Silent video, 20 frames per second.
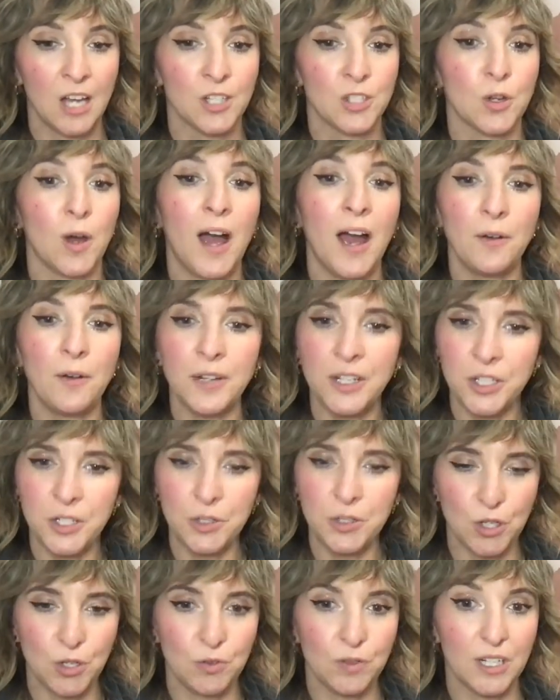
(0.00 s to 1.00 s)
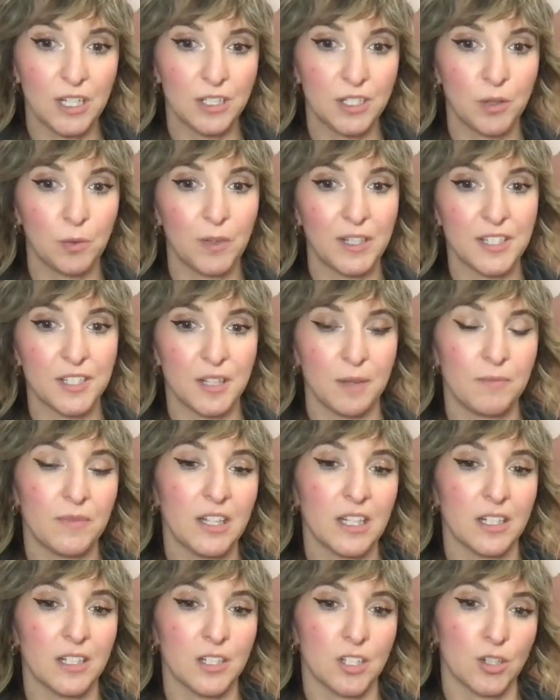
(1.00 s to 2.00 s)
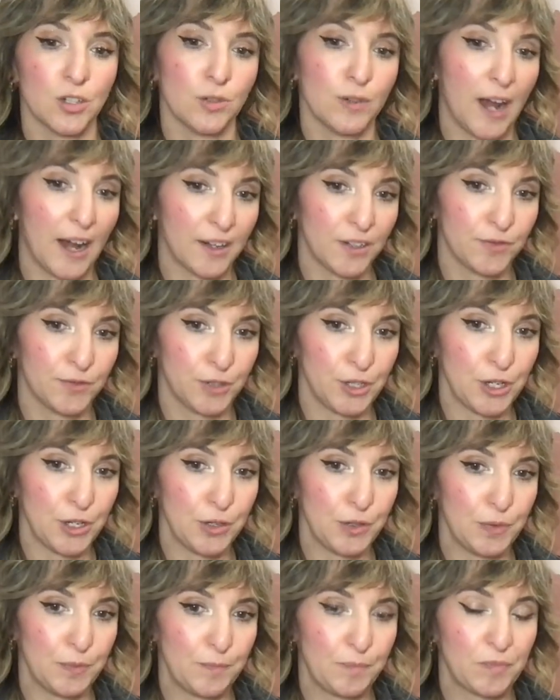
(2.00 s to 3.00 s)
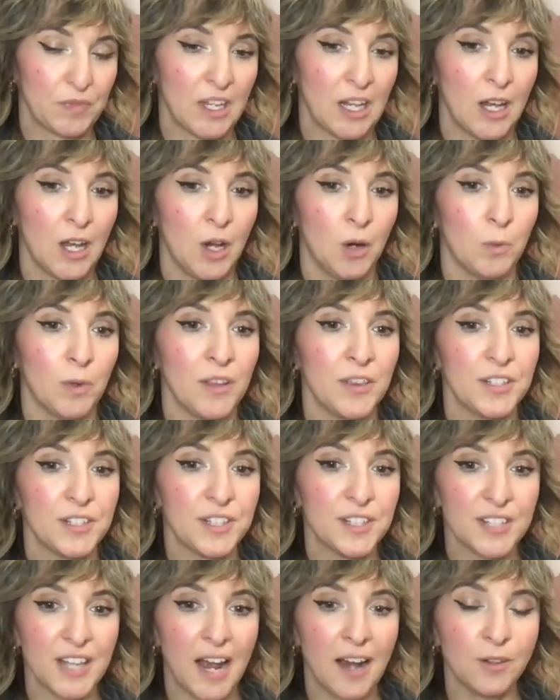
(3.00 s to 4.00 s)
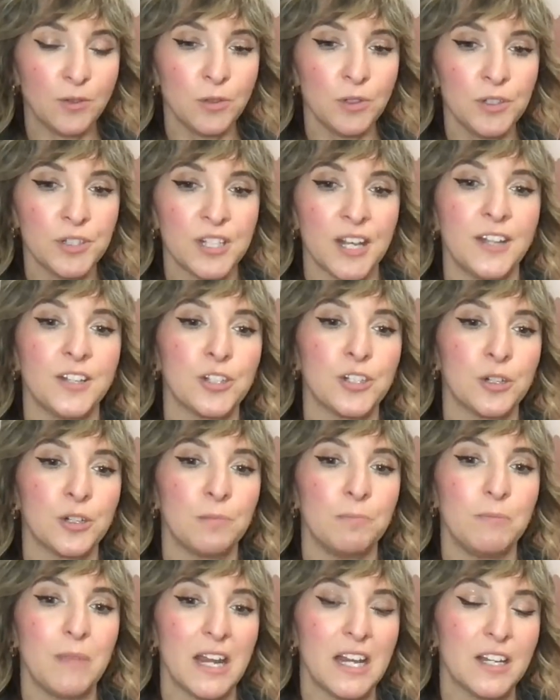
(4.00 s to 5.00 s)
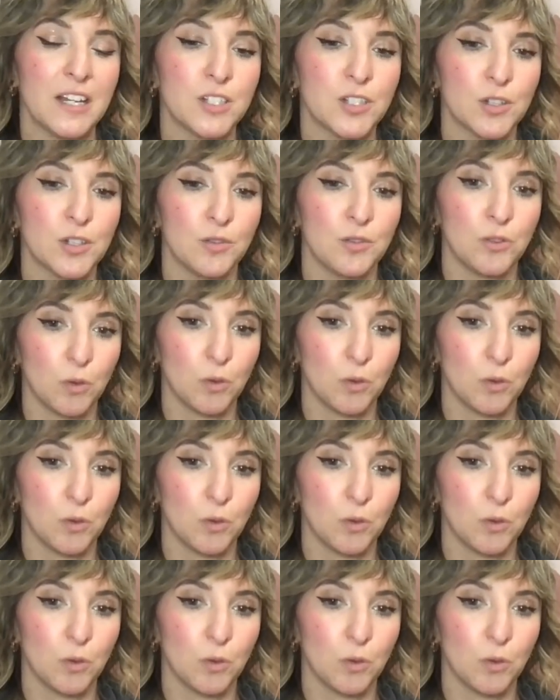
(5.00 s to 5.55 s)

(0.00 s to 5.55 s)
So how can you tune into when something is correct for you? Well, the sacral center makes